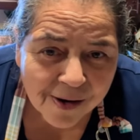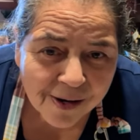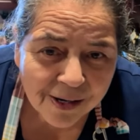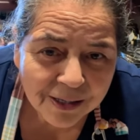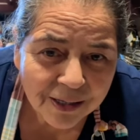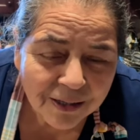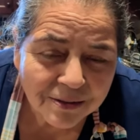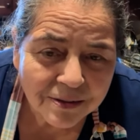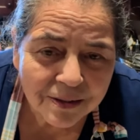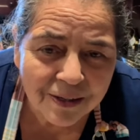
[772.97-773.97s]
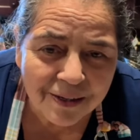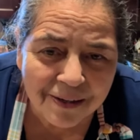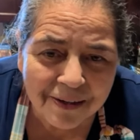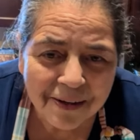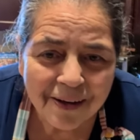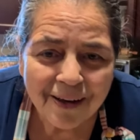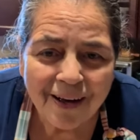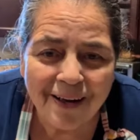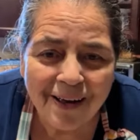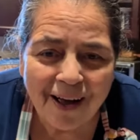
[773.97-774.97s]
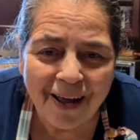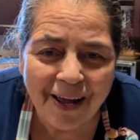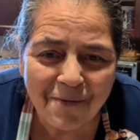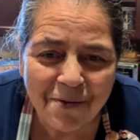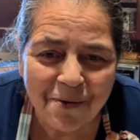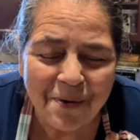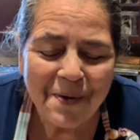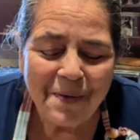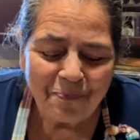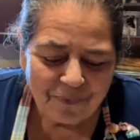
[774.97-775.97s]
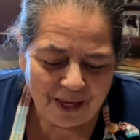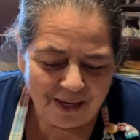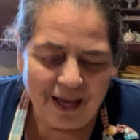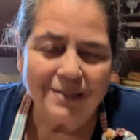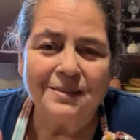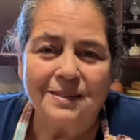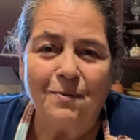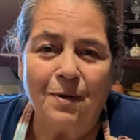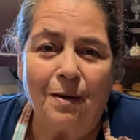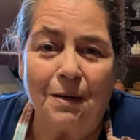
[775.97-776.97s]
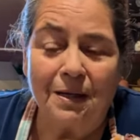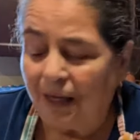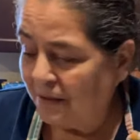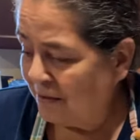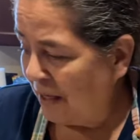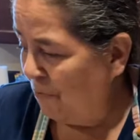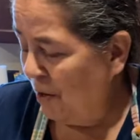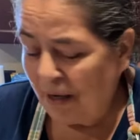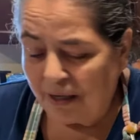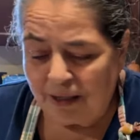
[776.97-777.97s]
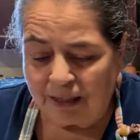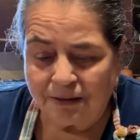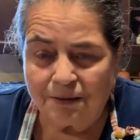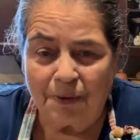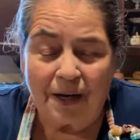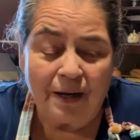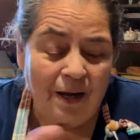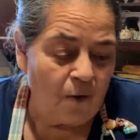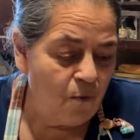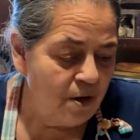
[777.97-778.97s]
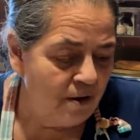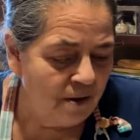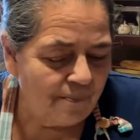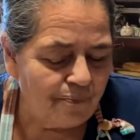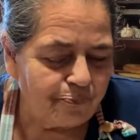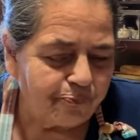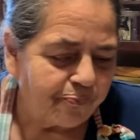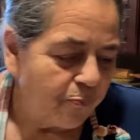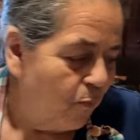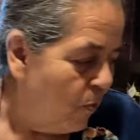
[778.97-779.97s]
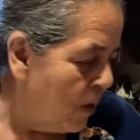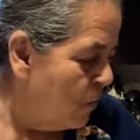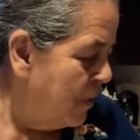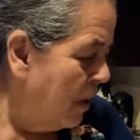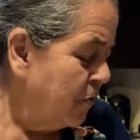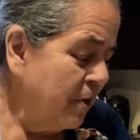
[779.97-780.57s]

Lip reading: I can't see. I can't see without my glasses. I wear my glasses, but I can't read without